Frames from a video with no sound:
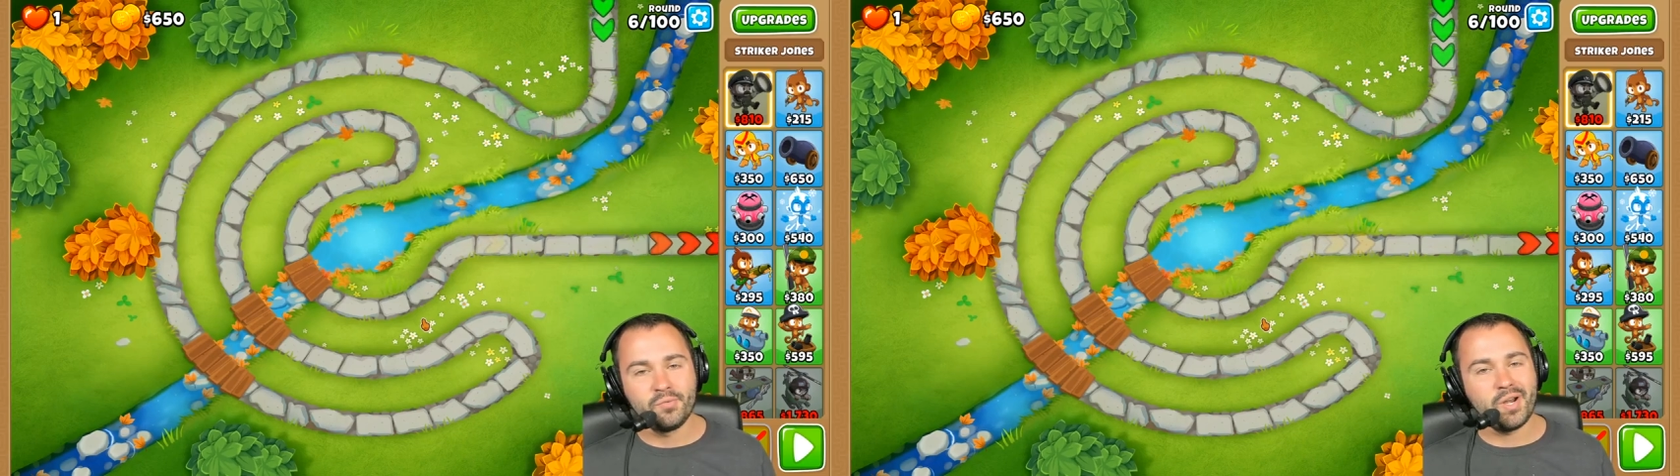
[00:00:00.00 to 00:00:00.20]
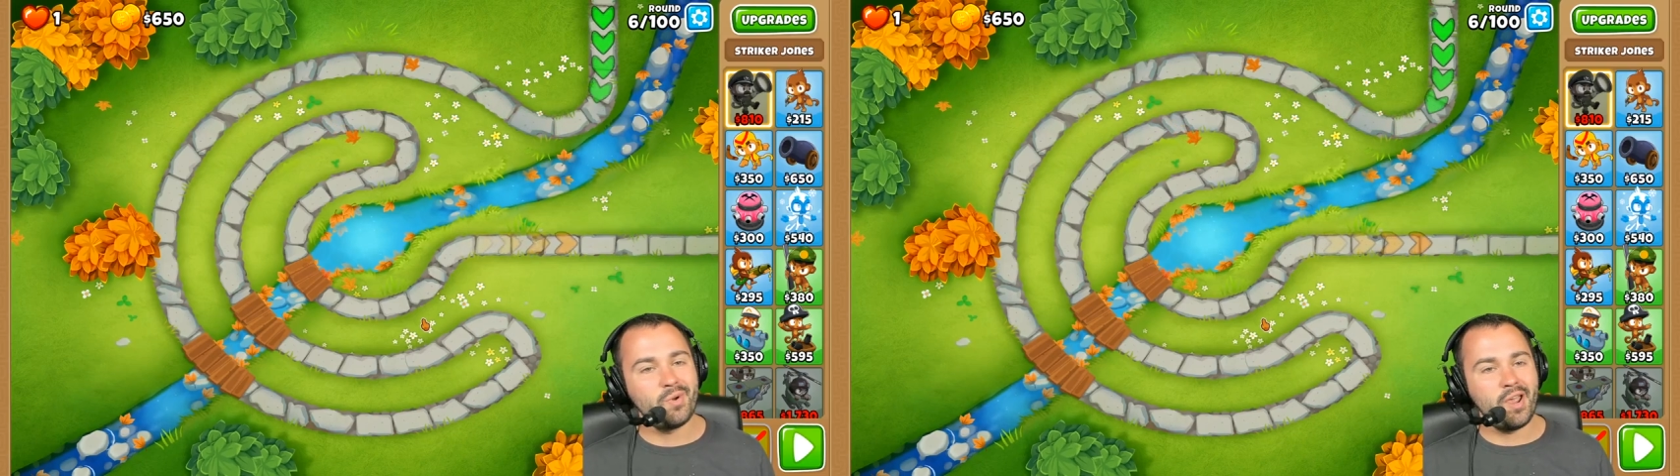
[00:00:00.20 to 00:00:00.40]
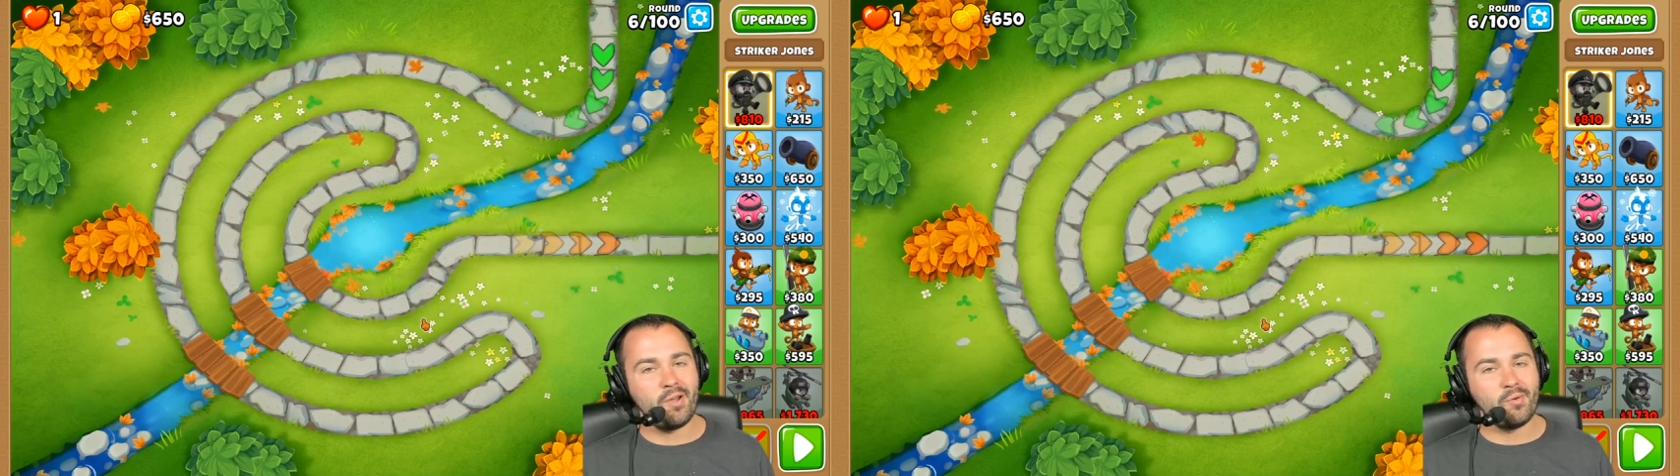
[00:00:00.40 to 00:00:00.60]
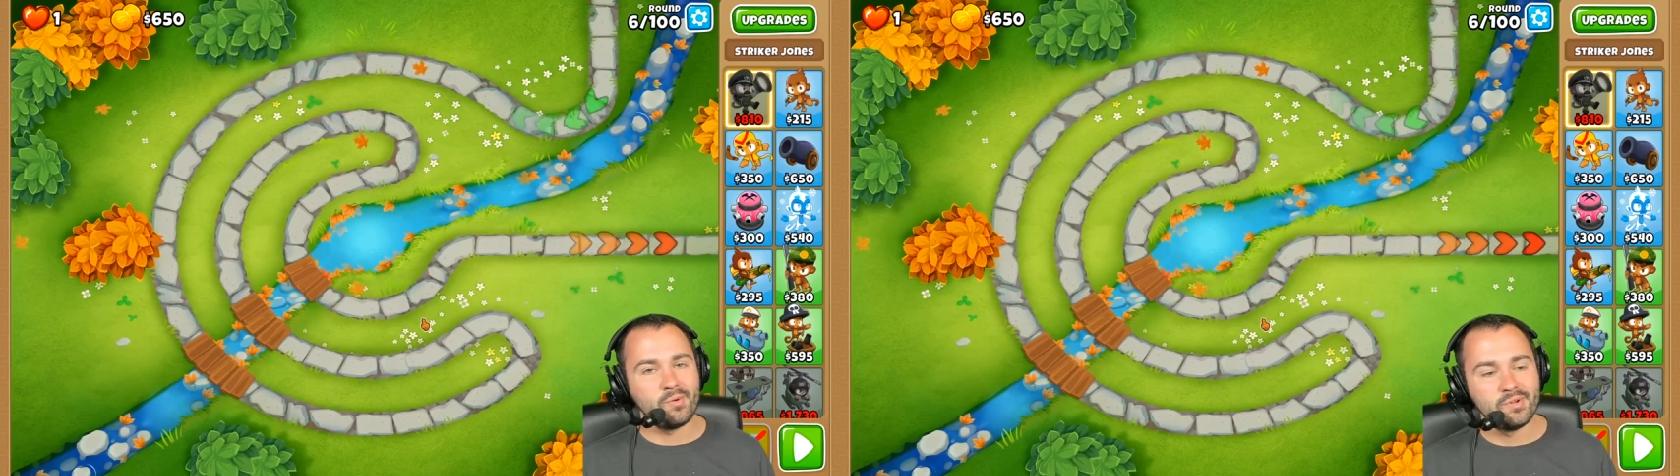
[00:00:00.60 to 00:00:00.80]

We don't know.